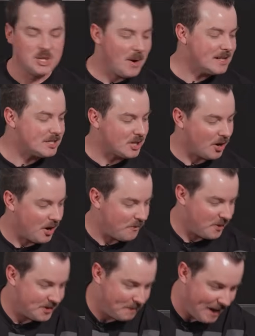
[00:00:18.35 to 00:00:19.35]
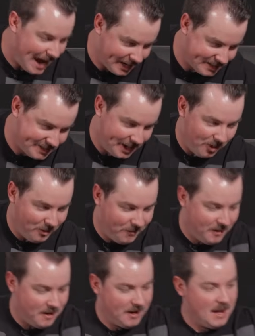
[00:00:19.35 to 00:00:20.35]
go ahead and start off with the bag itself.
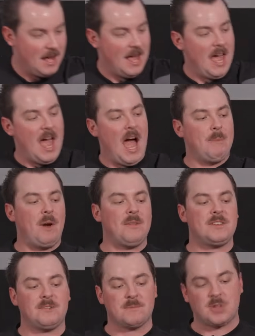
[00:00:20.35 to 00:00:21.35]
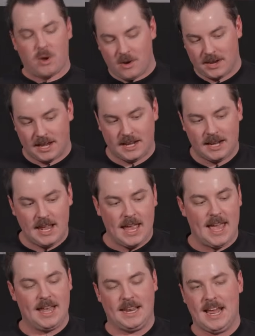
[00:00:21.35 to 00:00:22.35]
I bought this from Target,
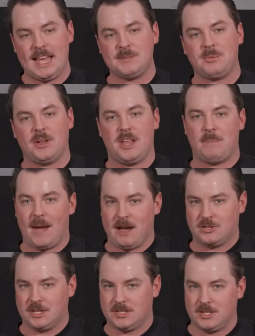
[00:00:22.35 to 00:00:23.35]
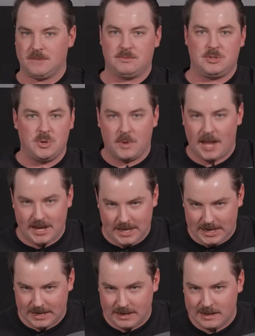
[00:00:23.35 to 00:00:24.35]
and it has plenty of pouches to do what I
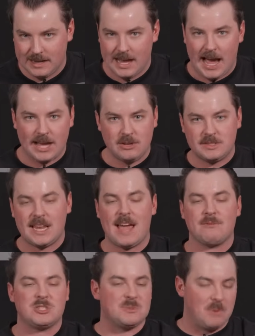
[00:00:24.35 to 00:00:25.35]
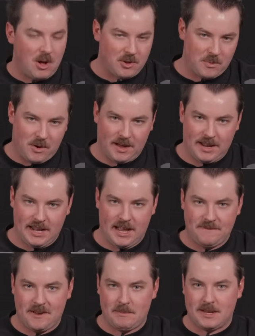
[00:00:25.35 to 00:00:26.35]
need. I used to have a smaller one, and I
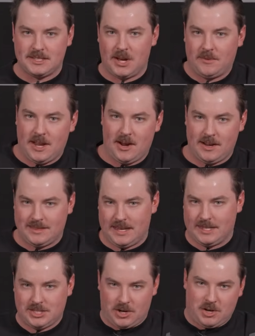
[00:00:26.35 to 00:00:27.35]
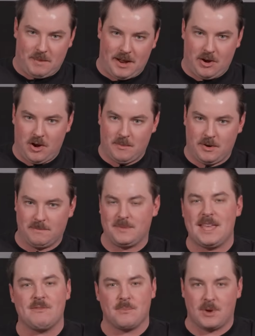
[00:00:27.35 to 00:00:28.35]
found myself carrying things under my arm or
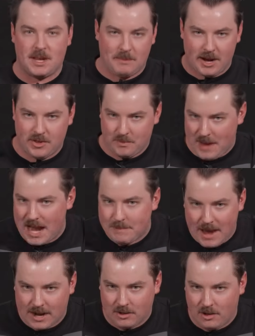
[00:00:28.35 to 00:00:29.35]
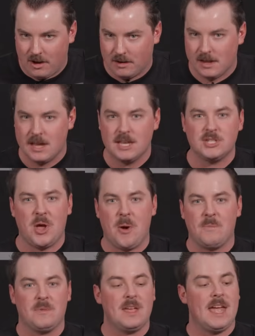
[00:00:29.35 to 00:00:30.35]
even bringing my other backpack along.
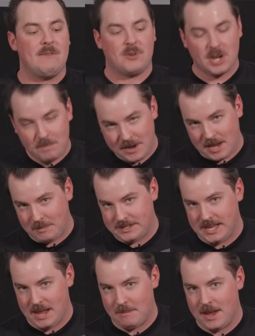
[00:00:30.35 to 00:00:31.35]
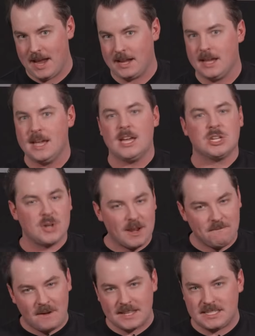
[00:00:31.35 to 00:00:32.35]
So if you're gonna pick up a DM bag, try to
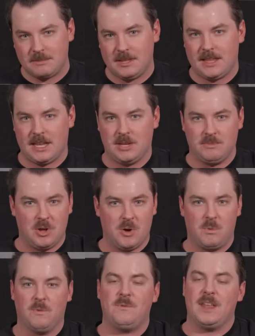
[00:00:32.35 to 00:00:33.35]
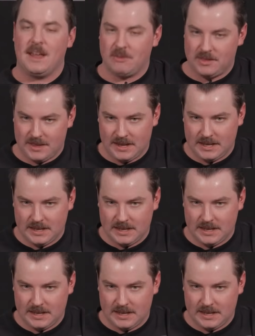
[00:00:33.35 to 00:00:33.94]
find something that you know will fit everything.